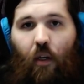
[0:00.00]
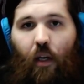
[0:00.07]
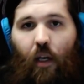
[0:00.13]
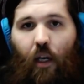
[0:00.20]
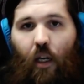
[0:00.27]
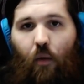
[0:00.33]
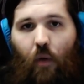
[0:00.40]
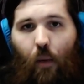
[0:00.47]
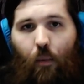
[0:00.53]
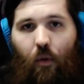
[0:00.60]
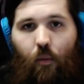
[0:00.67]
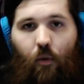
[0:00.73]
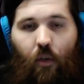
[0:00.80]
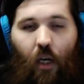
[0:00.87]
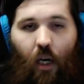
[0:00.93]
Any
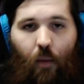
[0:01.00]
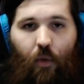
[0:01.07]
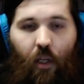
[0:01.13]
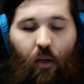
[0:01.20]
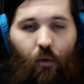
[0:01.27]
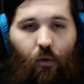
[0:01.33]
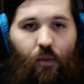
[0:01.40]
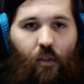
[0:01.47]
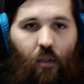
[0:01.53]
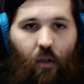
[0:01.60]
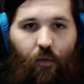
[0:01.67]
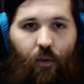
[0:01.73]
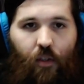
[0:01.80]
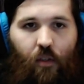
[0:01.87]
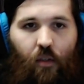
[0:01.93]
reputable company or
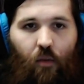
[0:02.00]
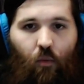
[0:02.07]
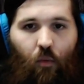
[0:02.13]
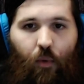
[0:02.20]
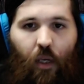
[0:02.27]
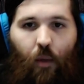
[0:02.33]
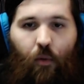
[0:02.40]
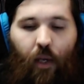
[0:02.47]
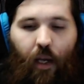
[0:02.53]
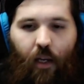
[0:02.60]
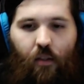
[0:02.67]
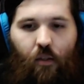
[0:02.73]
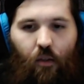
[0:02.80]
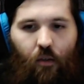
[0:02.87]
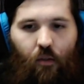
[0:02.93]
service will be able to
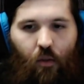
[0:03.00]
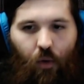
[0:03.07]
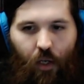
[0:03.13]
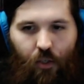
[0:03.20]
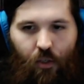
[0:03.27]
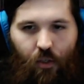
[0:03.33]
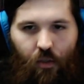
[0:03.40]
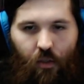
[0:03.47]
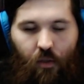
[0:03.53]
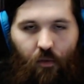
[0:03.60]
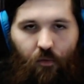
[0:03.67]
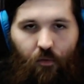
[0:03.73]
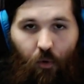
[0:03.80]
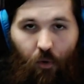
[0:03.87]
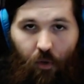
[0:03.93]
answer those questions
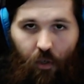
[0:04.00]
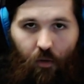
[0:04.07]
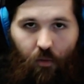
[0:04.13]
for you.